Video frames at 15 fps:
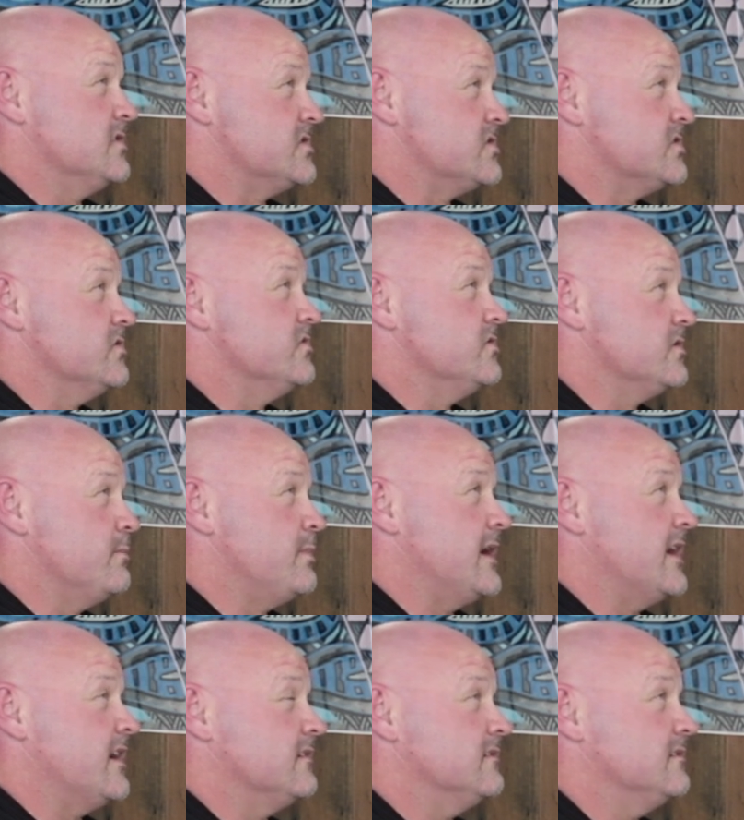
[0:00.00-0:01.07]
concerned
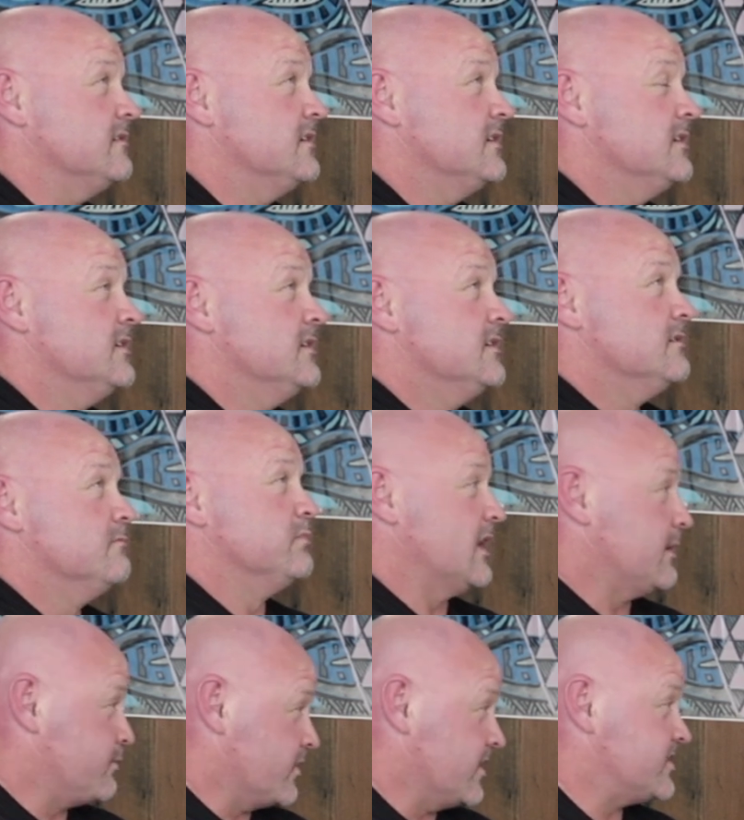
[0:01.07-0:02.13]
about
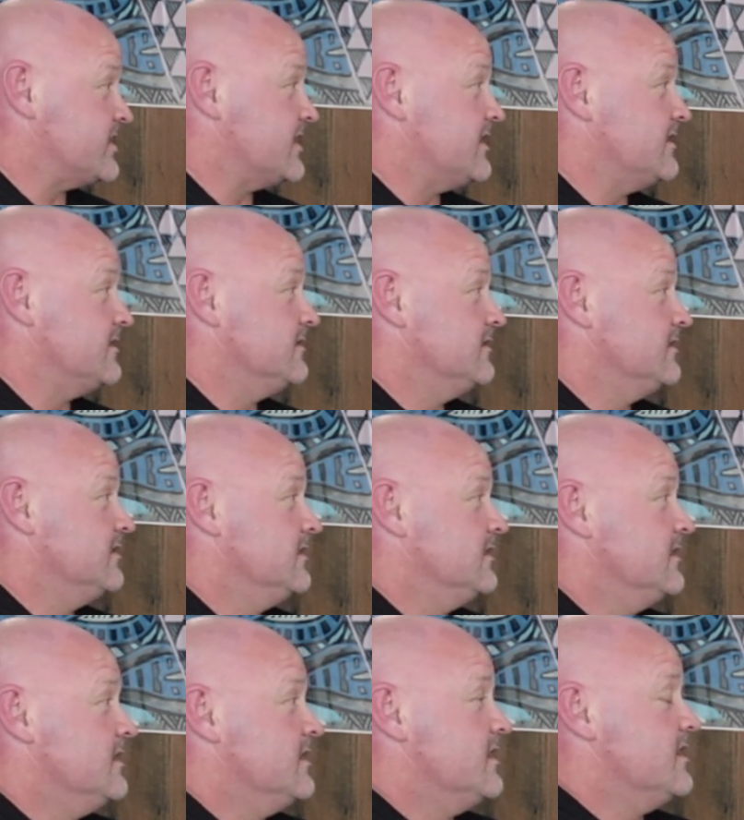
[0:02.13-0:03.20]
blood pressure,
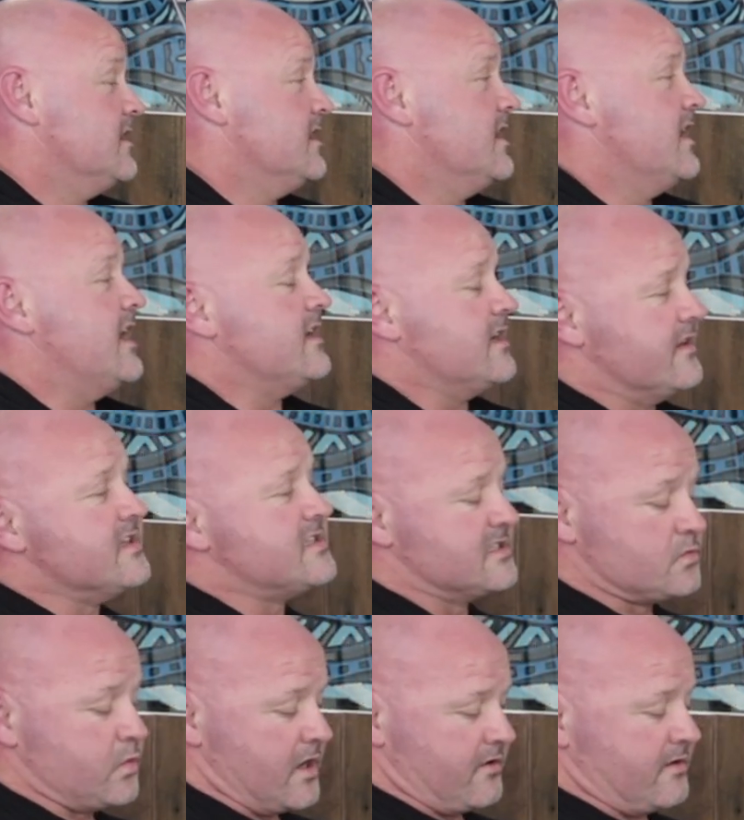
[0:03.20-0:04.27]
and this
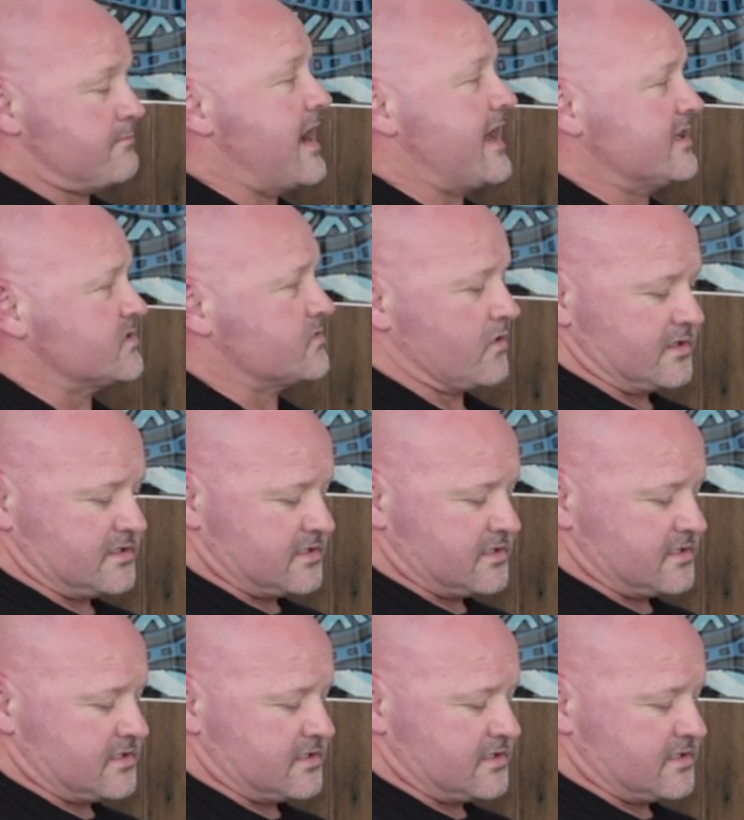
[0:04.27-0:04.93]
is where it matters, right?